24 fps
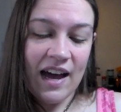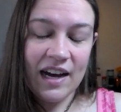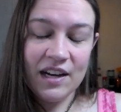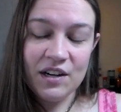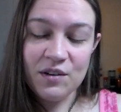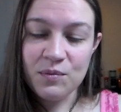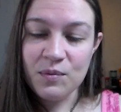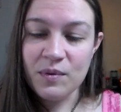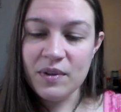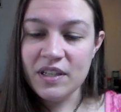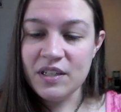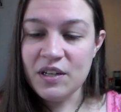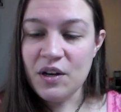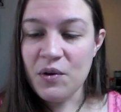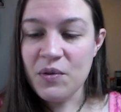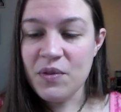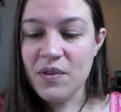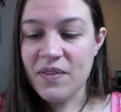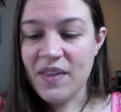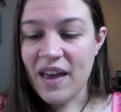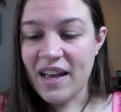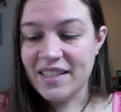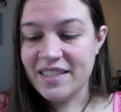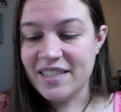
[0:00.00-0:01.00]
I don't really know
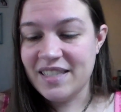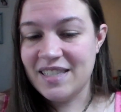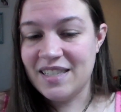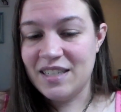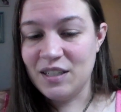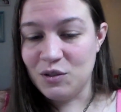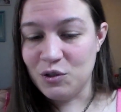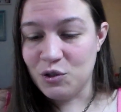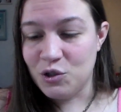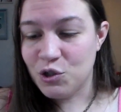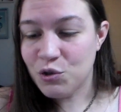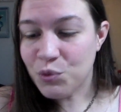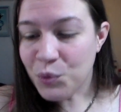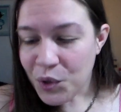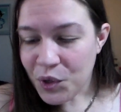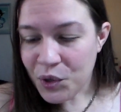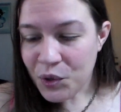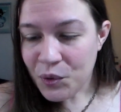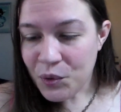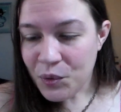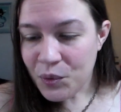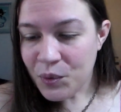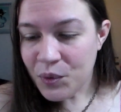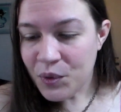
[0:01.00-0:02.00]
that that's still
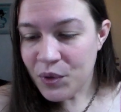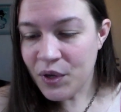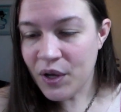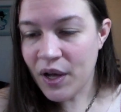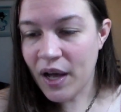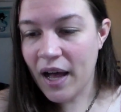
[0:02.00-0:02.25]
true,